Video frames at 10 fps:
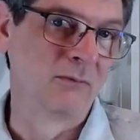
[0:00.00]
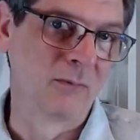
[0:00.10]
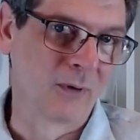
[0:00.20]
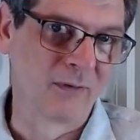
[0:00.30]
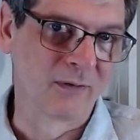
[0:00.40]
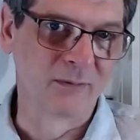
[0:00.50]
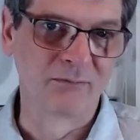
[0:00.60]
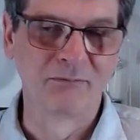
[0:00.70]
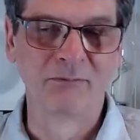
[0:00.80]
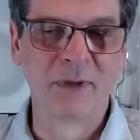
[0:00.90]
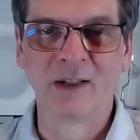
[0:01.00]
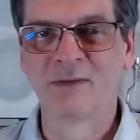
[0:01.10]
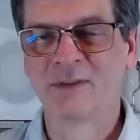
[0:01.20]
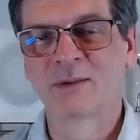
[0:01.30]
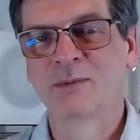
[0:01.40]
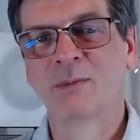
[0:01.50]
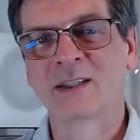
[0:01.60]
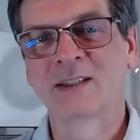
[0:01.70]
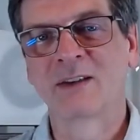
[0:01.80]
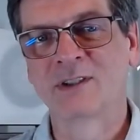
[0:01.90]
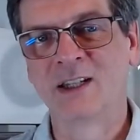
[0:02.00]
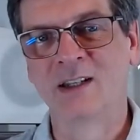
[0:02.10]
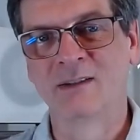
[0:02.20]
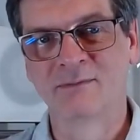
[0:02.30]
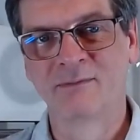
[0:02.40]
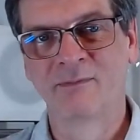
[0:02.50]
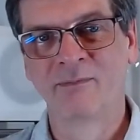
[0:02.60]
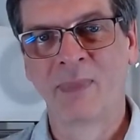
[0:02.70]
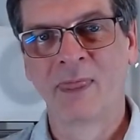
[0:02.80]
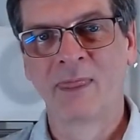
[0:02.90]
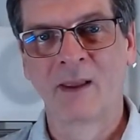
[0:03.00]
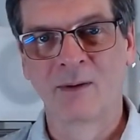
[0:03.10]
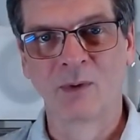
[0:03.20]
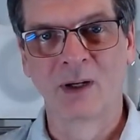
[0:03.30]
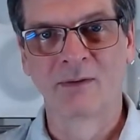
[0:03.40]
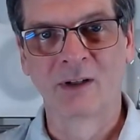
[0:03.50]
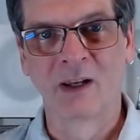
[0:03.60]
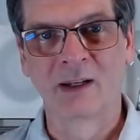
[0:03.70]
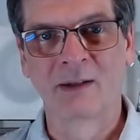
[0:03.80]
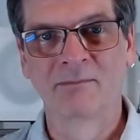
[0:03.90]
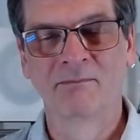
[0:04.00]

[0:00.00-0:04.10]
or even being divisible by 17, whatever you like.